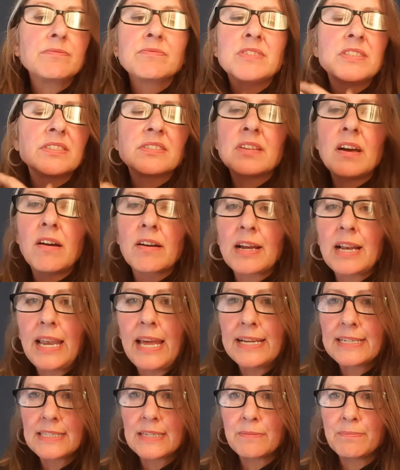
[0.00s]
just start
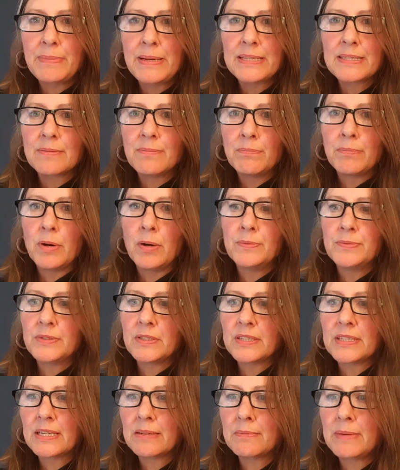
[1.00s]
collecting bits and bobs
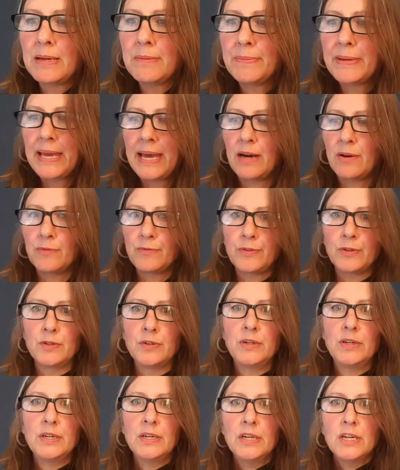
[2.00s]
you think might be
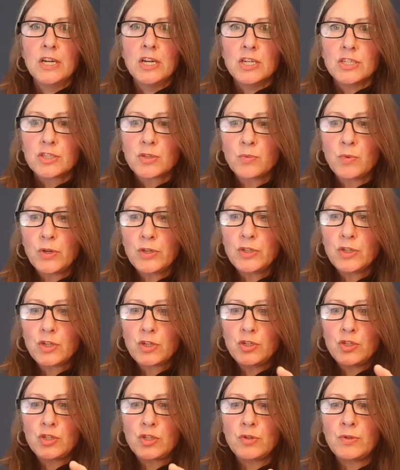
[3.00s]
helpful. So what you
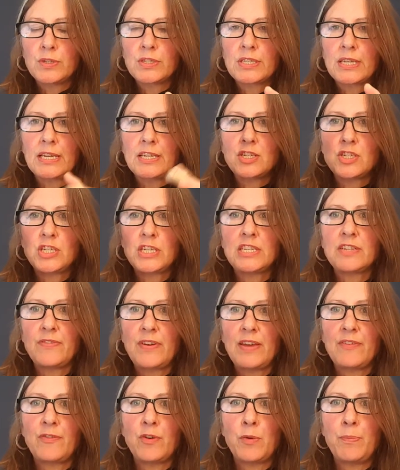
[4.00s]
can do is get a sheet of
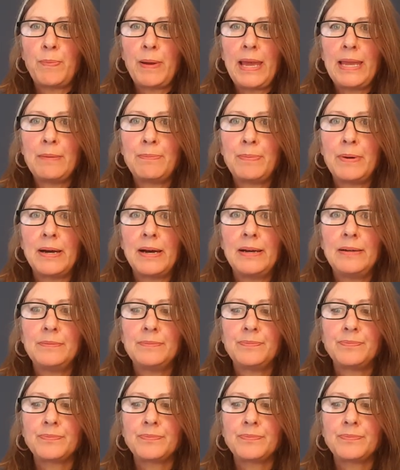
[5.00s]
A4 paper